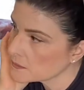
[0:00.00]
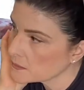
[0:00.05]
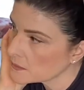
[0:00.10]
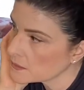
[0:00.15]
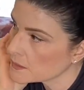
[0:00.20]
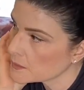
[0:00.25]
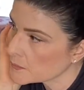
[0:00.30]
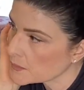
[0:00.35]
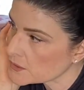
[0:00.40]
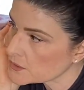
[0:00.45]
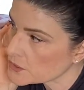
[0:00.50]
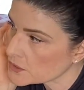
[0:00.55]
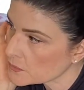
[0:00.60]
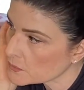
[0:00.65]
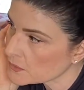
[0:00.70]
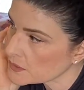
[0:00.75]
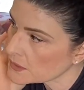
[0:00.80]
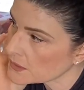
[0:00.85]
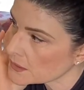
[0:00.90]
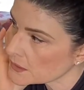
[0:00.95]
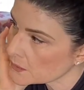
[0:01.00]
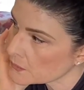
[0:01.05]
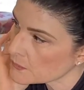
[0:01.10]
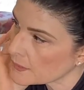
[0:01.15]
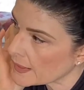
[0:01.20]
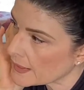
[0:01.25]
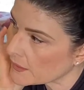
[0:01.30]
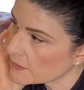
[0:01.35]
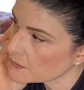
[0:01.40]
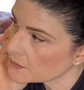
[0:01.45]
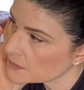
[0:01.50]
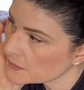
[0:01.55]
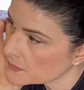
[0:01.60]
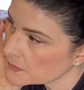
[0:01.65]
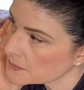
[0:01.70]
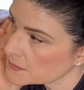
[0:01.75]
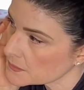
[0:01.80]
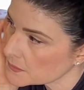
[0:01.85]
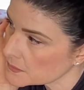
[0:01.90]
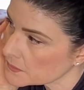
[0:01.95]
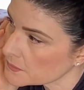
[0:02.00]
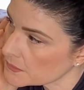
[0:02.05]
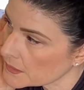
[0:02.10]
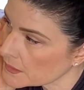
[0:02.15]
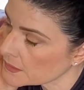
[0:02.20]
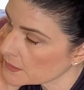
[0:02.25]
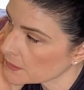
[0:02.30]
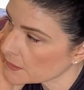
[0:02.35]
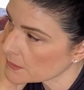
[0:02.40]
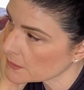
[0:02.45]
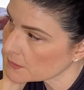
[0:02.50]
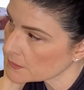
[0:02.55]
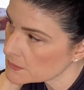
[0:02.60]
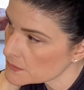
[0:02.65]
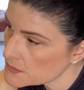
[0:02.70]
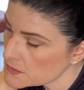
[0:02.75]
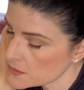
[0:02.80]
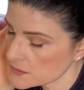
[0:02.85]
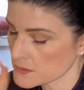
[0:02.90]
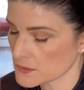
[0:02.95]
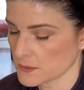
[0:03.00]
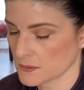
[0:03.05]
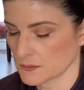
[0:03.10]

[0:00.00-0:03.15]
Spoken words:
And make sure you really get around your ears.